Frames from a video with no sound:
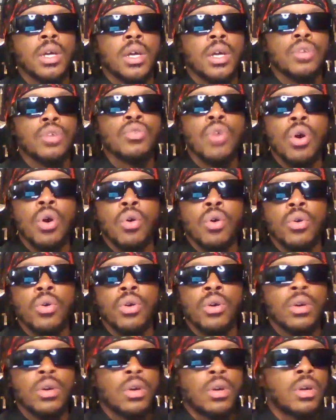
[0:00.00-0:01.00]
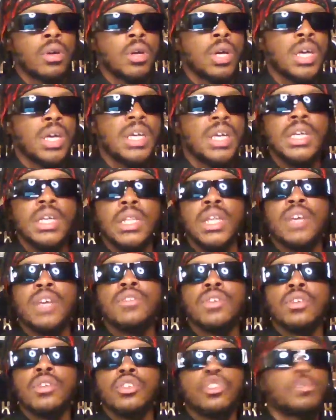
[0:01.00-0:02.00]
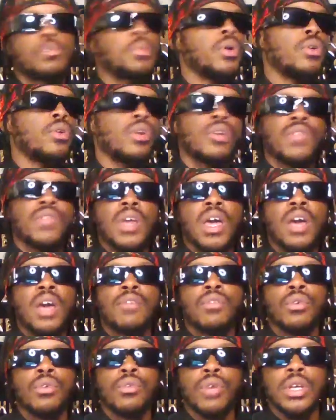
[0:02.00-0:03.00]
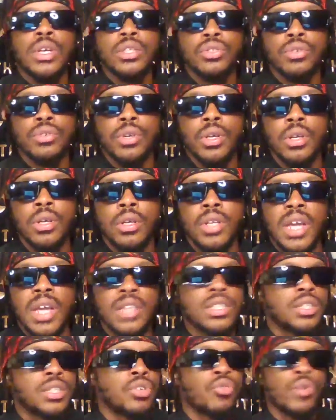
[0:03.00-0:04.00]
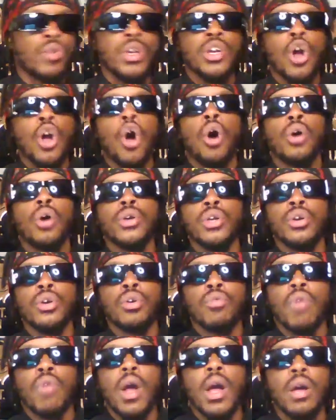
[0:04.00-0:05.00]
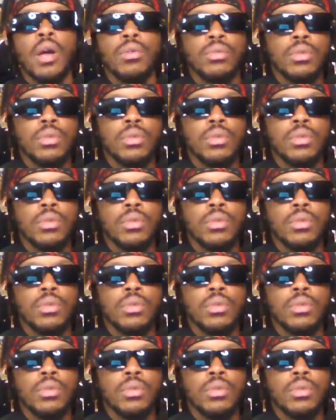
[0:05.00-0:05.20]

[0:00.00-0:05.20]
he lives in the spirit of the evergreen tree that's green all year around.